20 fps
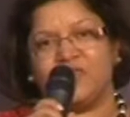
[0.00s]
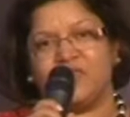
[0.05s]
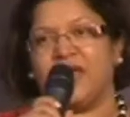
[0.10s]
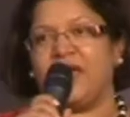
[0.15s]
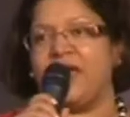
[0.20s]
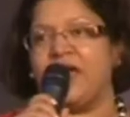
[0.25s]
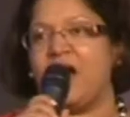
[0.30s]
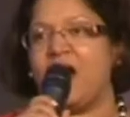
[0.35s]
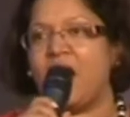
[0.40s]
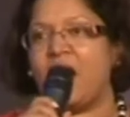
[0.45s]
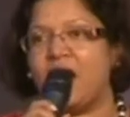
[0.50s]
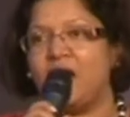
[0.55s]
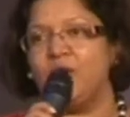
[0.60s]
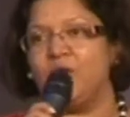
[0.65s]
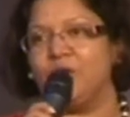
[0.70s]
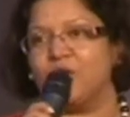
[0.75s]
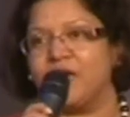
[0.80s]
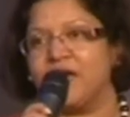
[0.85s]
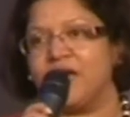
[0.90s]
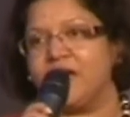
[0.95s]
they are
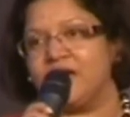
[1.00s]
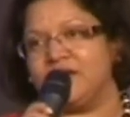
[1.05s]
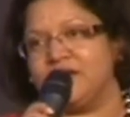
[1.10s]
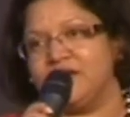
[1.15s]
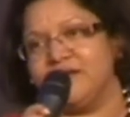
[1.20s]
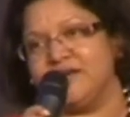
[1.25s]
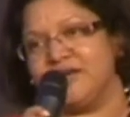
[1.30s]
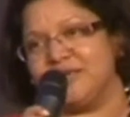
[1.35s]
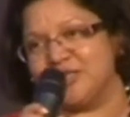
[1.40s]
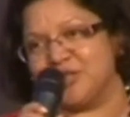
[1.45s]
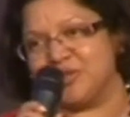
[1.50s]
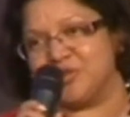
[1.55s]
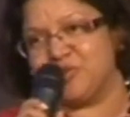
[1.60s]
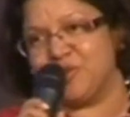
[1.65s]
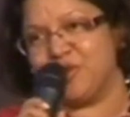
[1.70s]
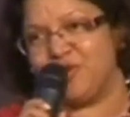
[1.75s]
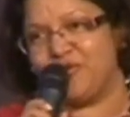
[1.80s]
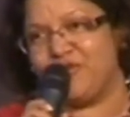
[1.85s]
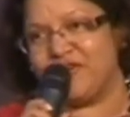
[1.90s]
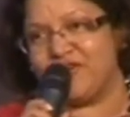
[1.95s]
looking at India's,
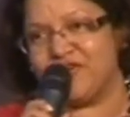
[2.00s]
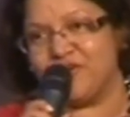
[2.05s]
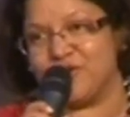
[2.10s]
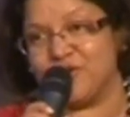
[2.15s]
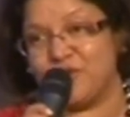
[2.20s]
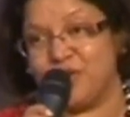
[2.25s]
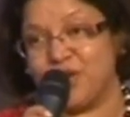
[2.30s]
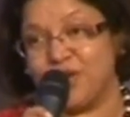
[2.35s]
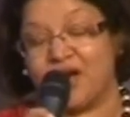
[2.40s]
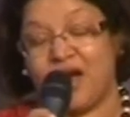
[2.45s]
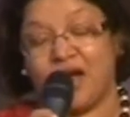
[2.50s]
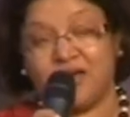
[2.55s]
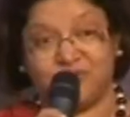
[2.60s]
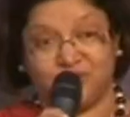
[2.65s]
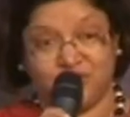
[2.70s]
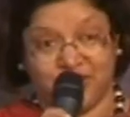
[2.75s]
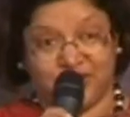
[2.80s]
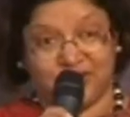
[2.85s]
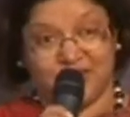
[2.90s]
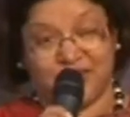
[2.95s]
you know, one of the growing
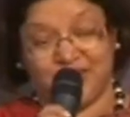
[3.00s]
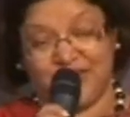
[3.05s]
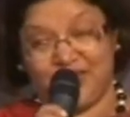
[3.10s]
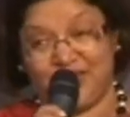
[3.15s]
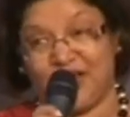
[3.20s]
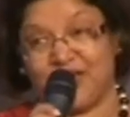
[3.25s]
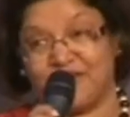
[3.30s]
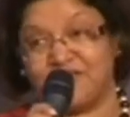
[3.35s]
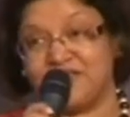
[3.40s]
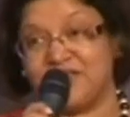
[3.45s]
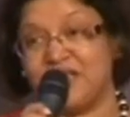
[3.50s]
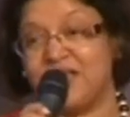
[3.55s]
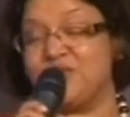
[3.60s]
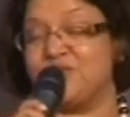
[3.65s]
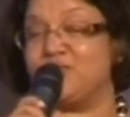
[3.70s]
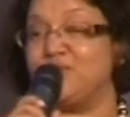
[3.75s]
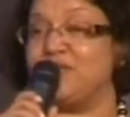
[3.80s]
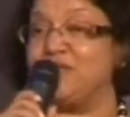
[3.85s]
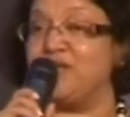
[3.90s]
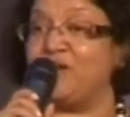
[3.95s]
countries, and he kind of said
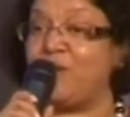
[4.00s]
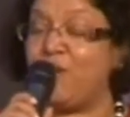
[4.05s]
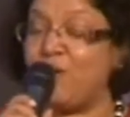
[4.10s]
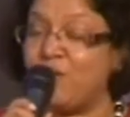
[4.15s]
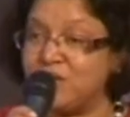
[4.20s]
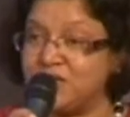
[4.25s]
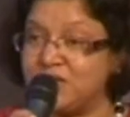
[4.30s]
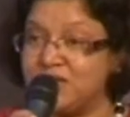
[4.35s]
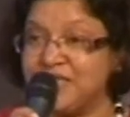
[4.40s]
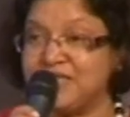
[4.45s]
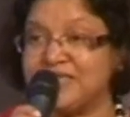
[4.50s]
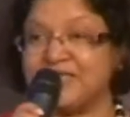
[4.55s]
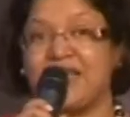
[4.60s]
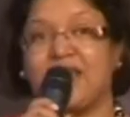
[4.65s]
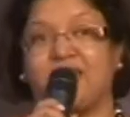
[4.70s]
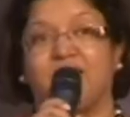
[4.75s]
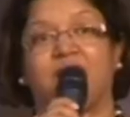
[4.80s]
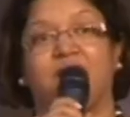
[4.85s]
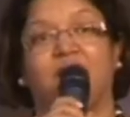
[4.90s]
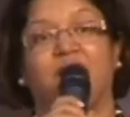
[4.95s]
so. And they're already
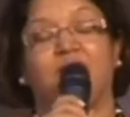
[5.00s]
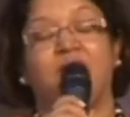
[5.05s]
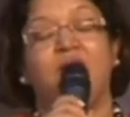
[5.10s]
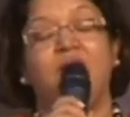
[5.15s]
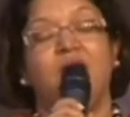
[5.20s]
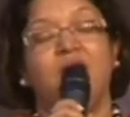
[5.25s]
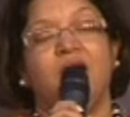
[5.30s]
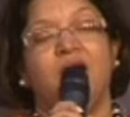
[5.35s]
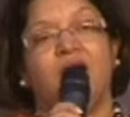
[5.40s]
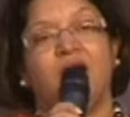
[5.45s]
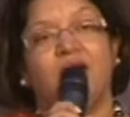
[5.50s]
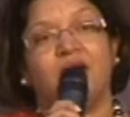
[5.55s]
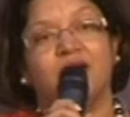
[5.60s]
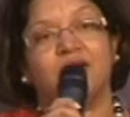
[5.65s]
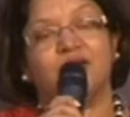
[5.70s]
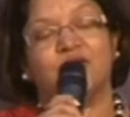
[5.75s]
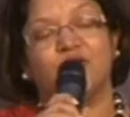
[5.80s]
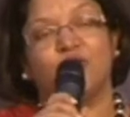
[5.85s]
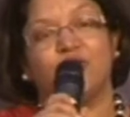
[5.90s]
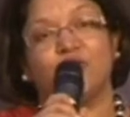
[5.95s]
sending,
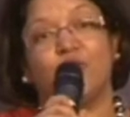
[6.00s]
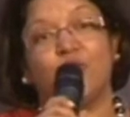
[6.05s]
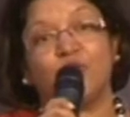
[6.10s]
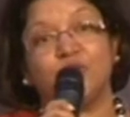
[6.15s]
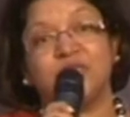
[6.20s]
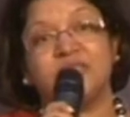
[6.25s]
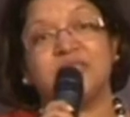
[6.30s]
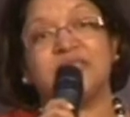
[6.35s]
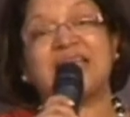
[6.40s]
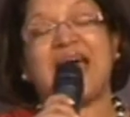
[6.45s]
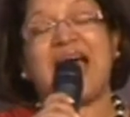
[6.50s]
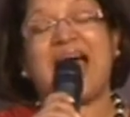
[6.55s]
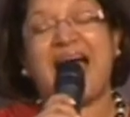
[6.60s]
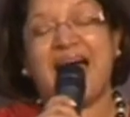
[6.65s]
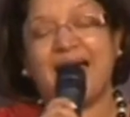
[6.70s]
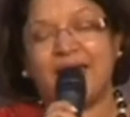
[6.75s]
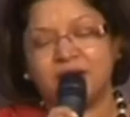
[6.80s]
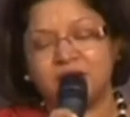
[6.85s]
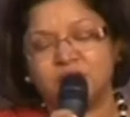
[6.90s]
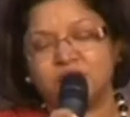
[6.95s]
you know, coaches
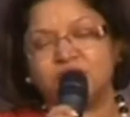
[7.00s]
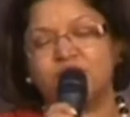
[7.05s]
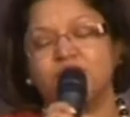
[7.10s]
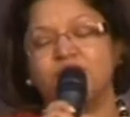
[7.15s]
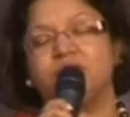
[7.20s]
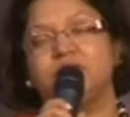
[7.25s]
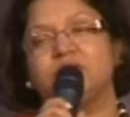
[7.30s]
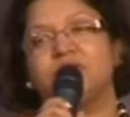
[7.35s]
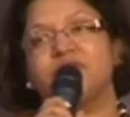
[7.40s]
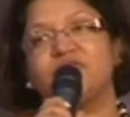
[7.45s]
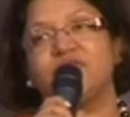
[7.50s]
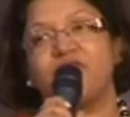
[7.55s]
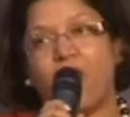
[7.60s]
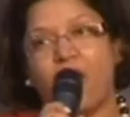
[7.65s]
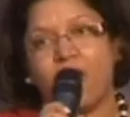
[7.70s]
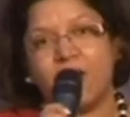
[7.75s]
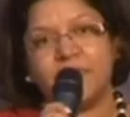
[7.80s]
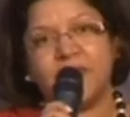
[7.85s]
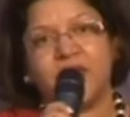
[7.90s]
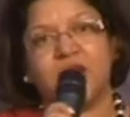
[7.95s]
and students
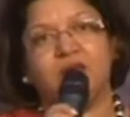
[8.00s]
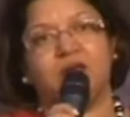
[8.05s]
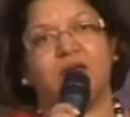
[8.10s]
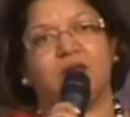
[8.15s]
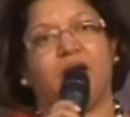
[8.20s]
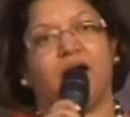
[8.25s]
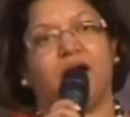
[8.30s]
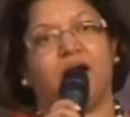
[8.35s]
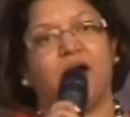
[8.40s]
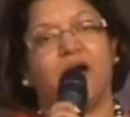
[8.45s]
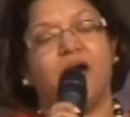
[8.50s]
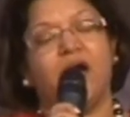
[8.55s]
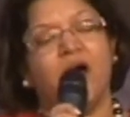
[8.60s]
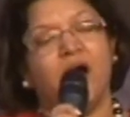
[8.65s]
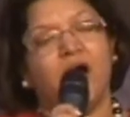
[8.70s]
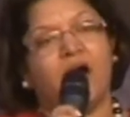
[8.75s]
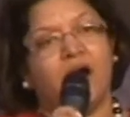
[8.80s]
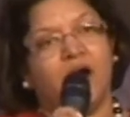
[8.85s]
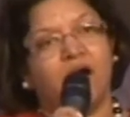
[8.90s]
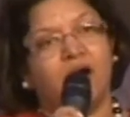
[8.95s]
from India
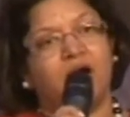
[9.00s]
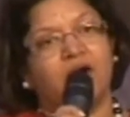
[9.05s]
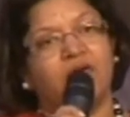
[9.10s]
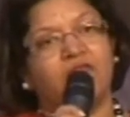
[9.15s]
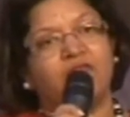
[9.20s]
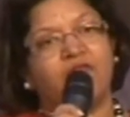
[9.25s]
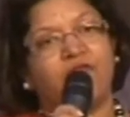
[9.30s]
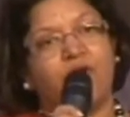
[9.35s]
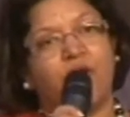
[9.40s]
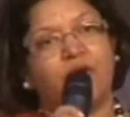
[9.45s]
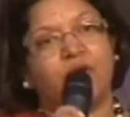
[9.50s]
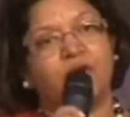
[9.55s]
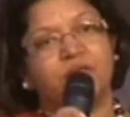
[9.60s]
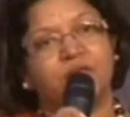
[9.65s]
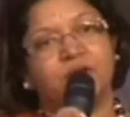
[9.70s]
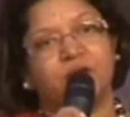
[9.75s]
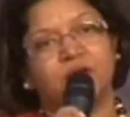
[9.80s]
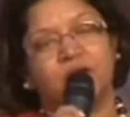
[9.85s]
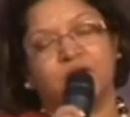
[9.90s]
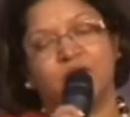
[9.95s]
for
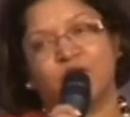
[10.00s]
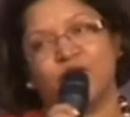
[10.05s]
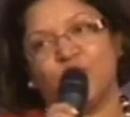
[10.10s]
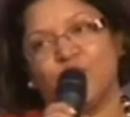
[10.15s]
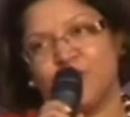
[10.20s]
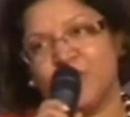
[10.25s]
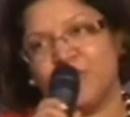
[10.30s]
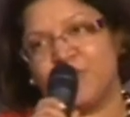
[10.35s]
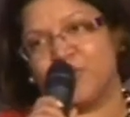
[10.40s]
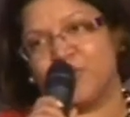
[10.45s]
the global